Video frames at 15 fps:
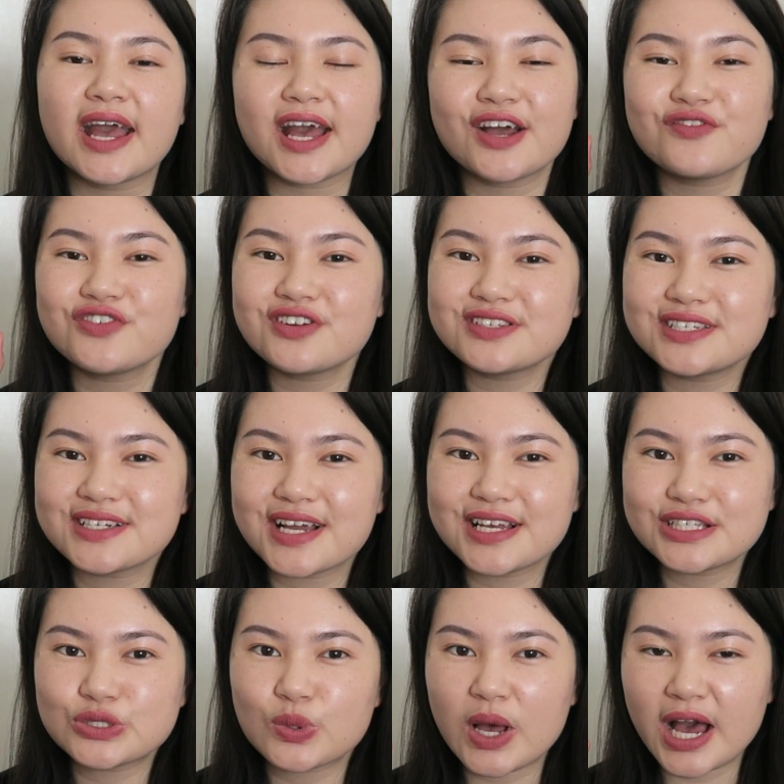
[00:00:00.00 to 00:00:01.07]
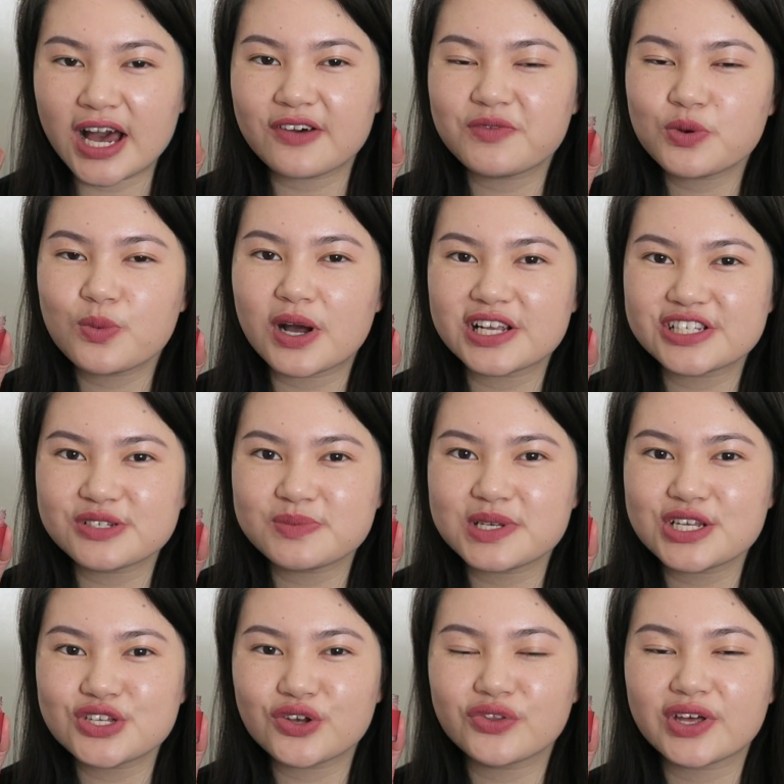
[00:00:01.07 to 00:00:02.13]
And for those of you guys who have been watching
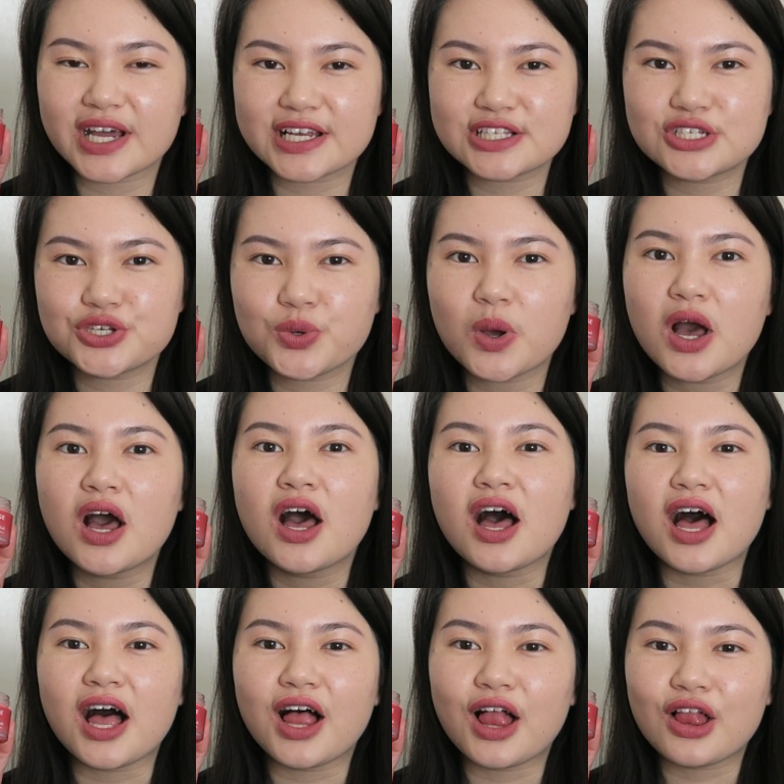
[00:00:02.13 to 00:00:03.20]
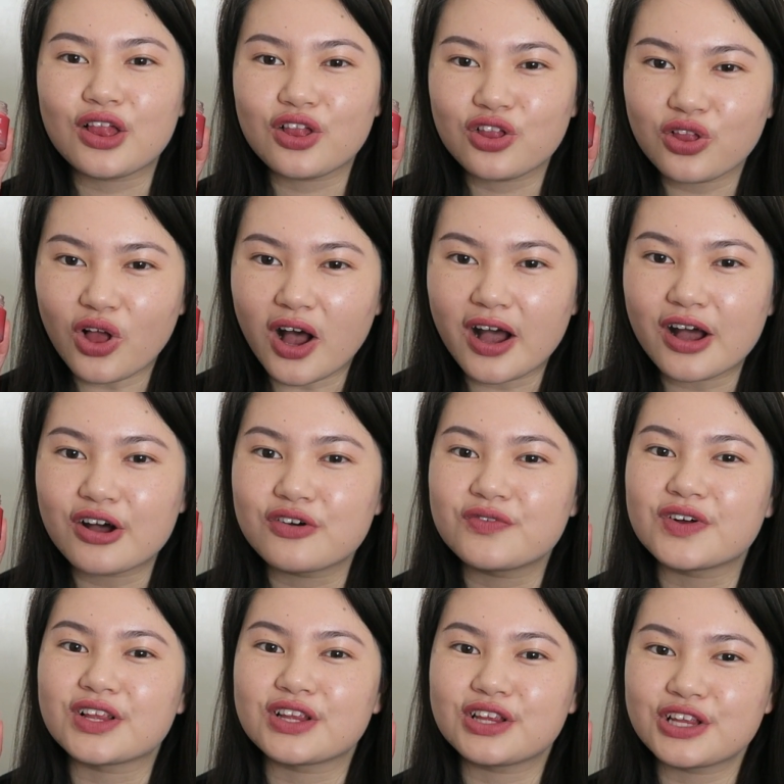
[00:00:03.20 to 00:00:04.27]
me know that I do a lot
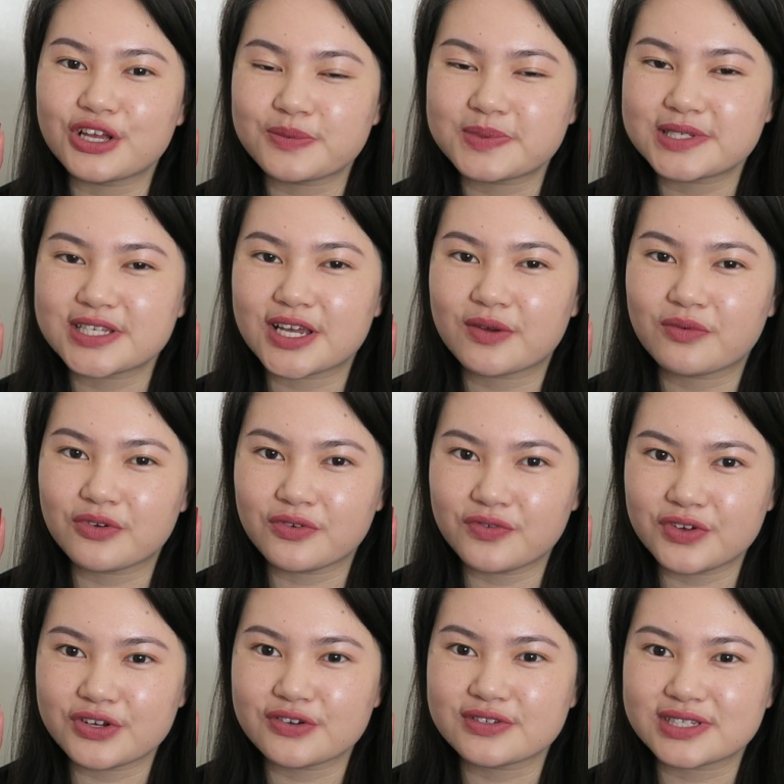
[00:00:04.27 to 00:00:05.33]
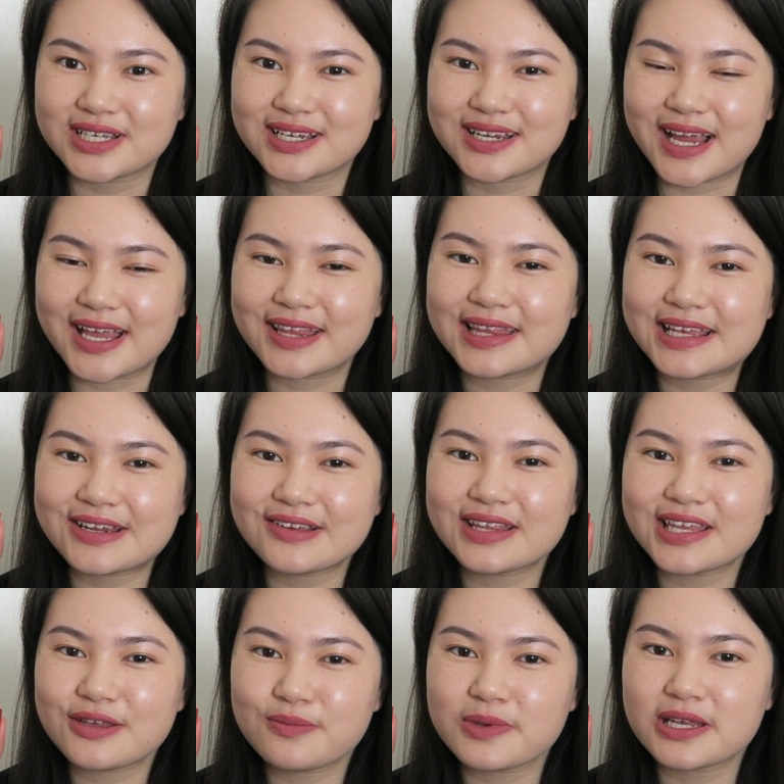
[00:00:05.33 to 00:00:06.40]
of lipstick reviews, and I literally